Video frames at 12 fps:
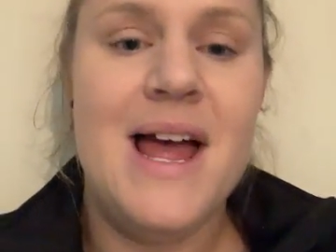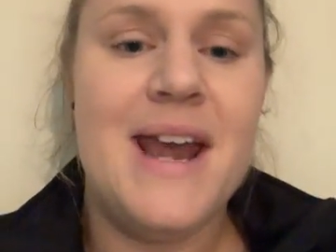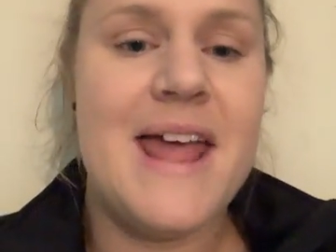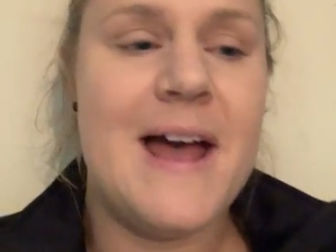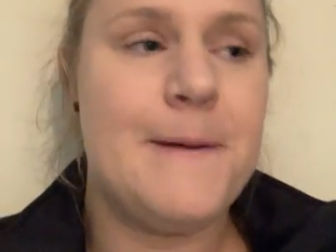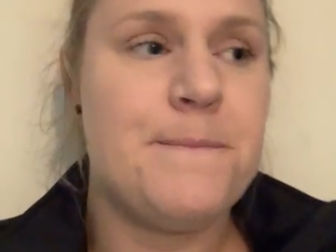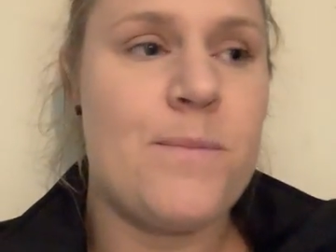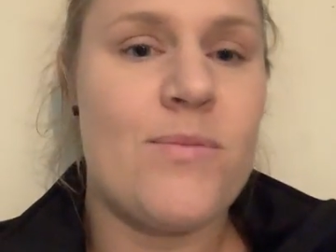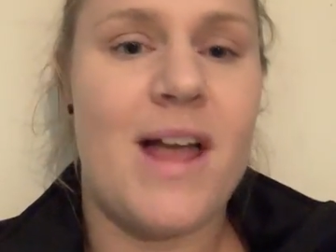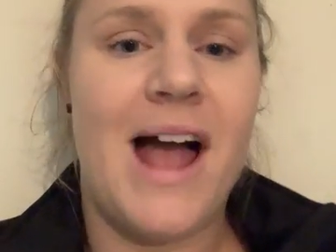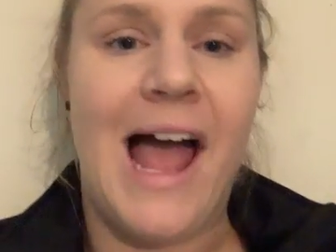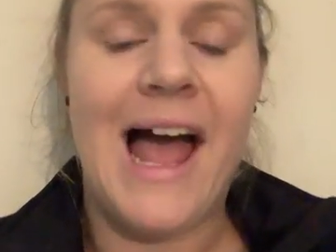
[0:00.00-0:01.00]
Now,
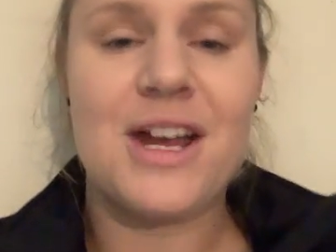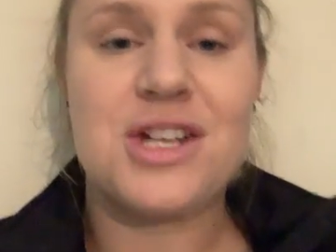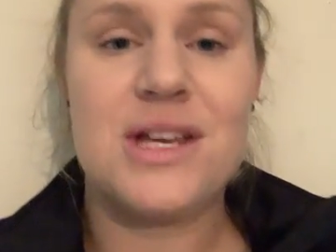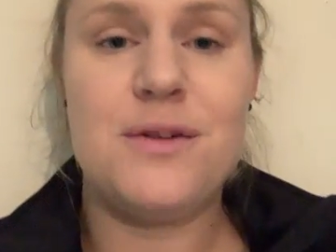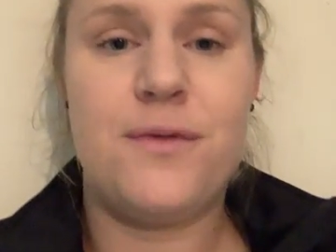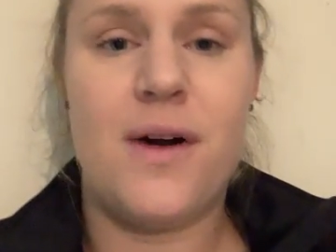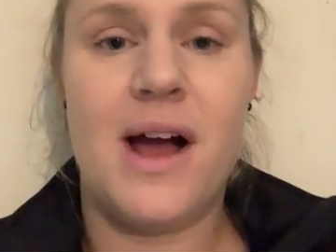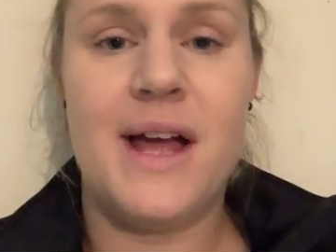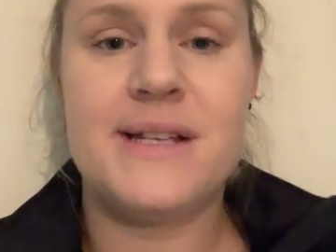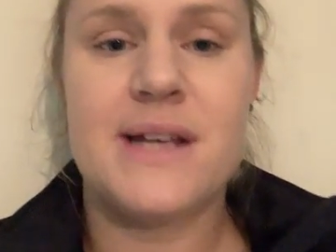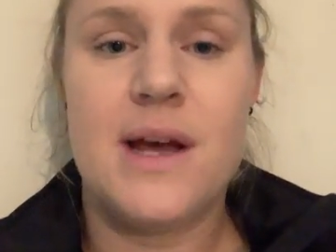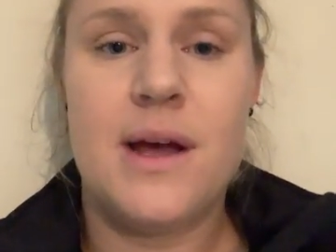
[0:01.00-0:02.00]
I actually
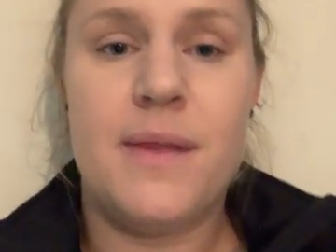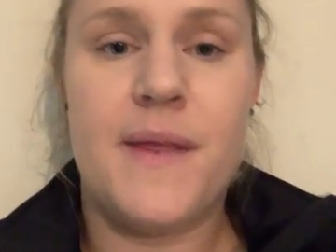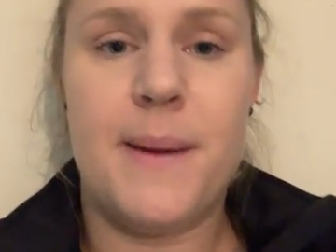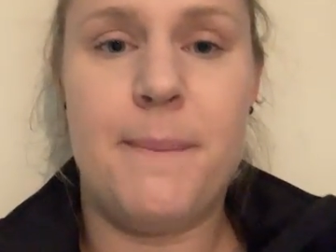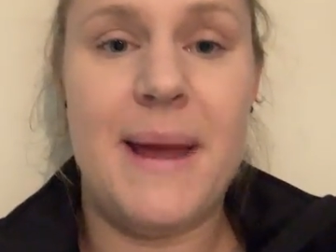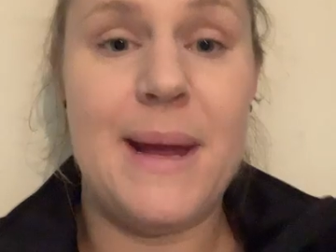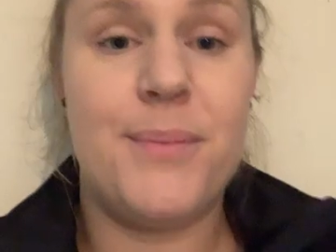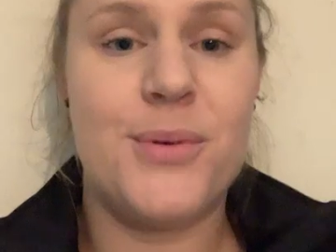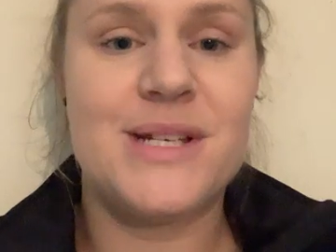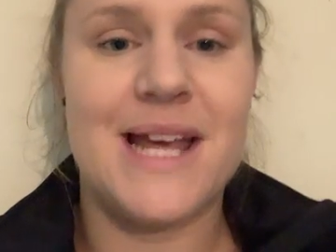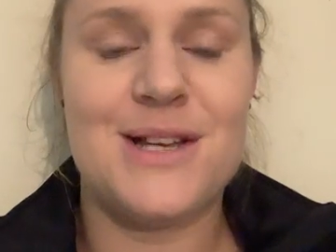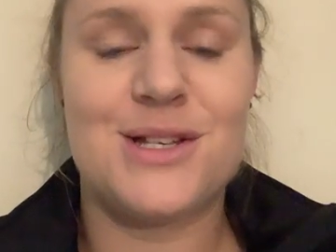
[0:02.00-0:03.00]
find that people
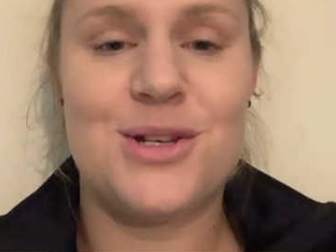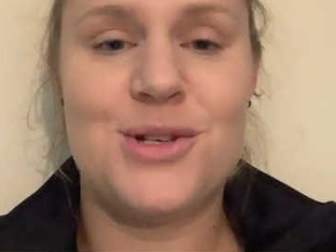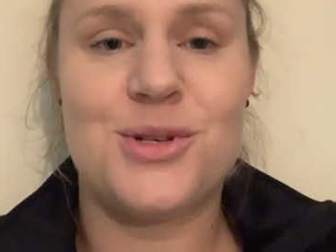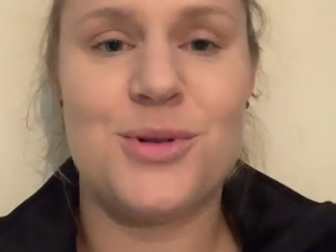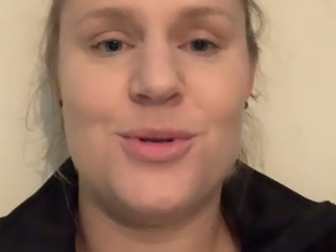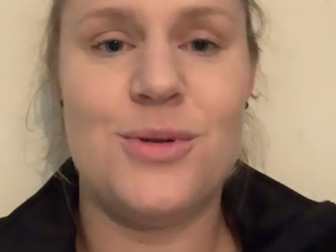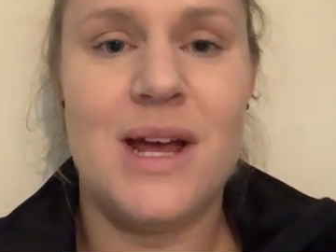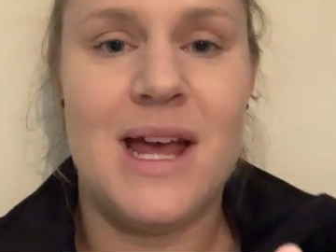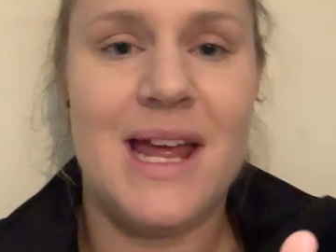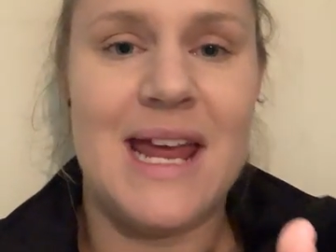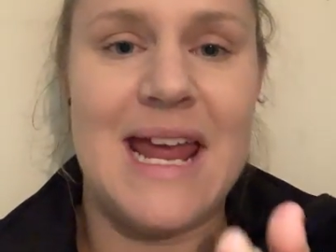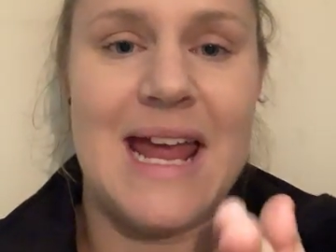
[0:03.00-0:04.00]
tend to do
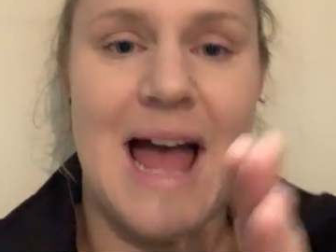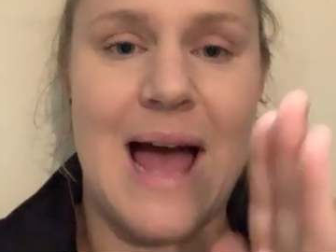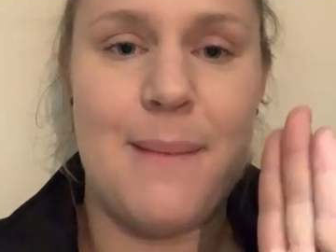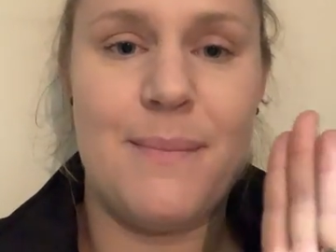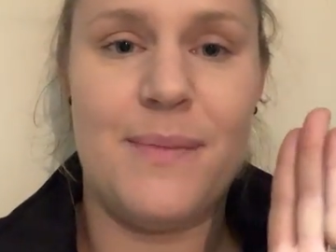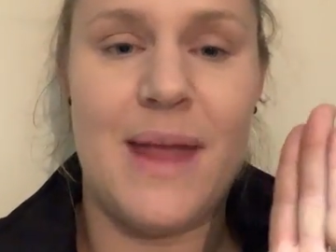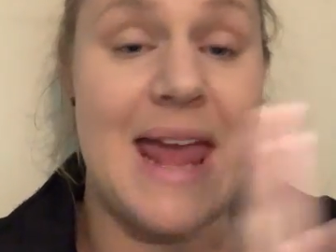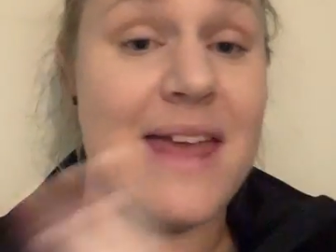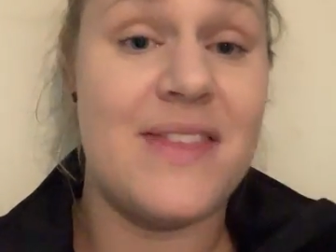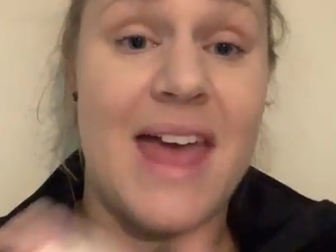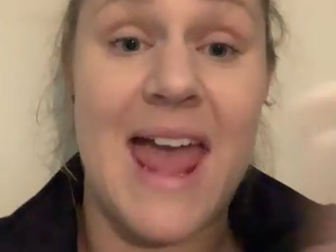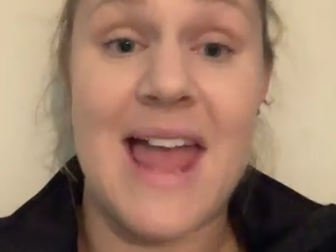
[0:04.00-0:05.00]

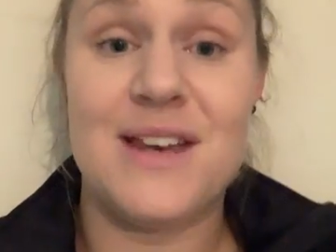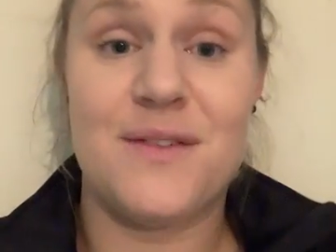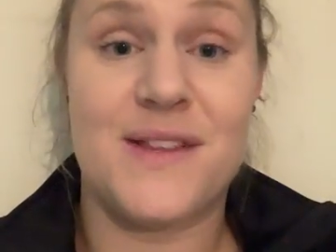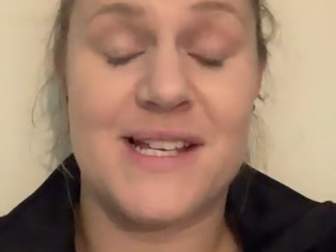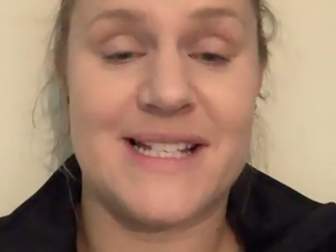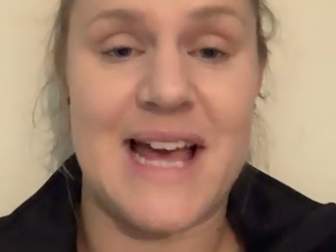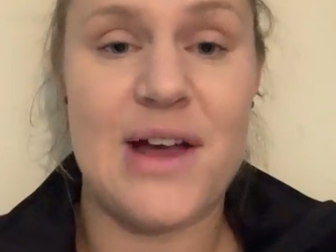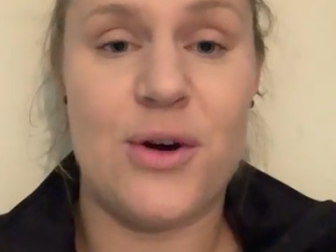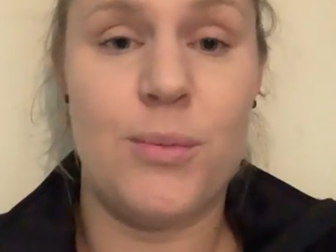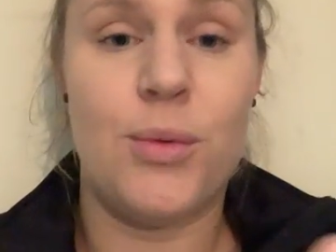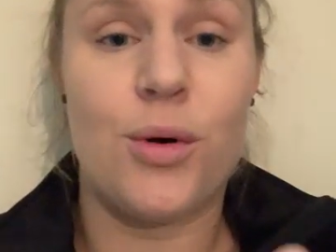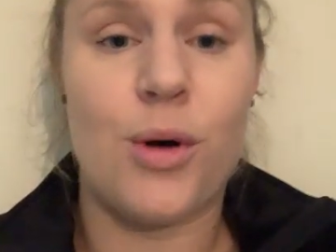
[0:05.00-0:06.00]
either end of the scale
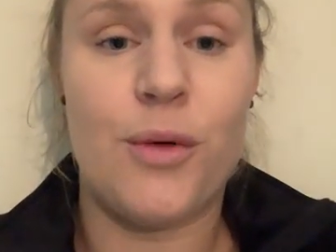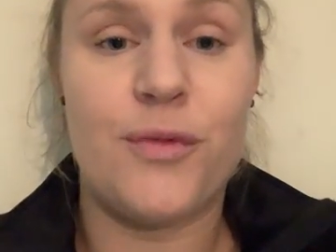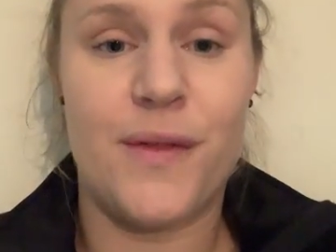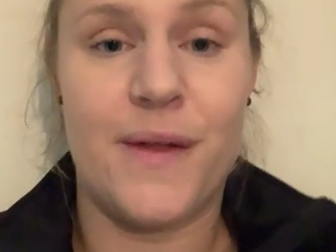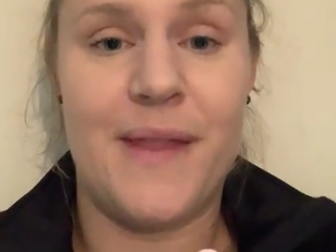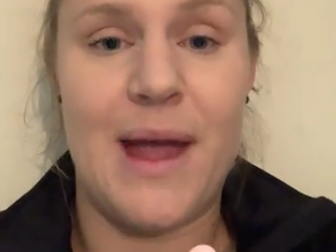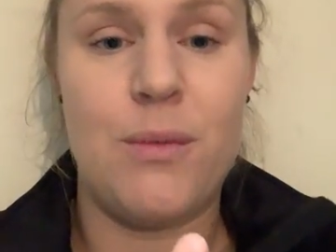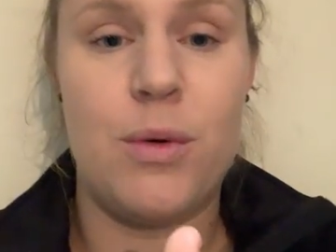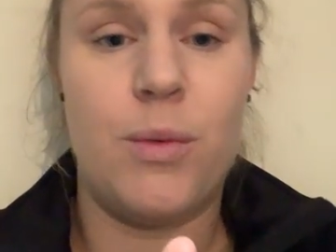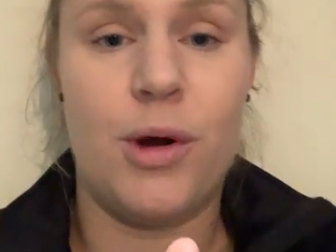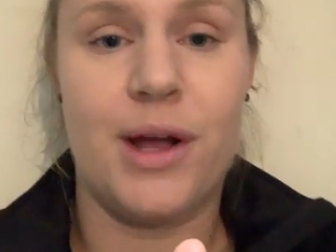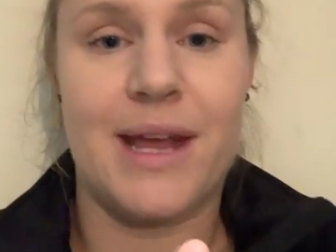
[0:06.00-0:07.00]
more often than they will
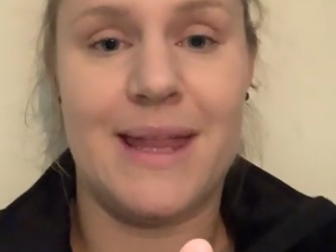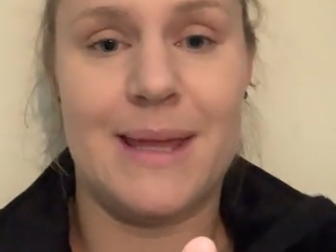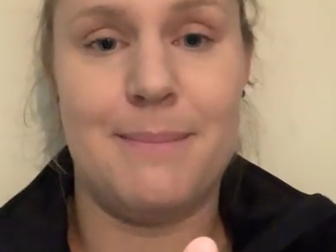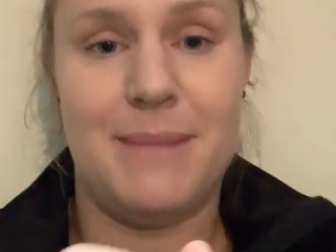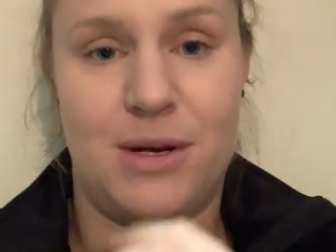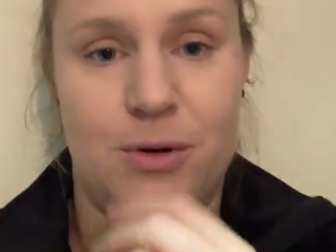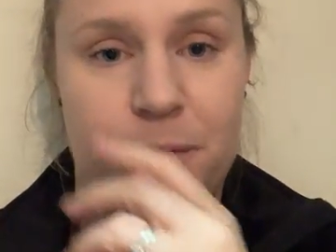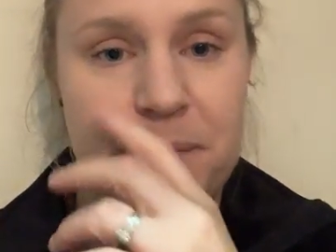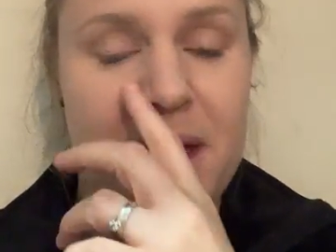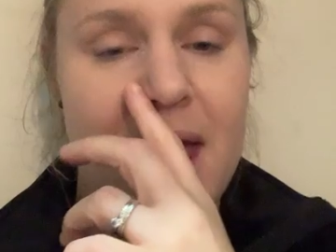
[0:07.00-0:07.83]
work in the middle.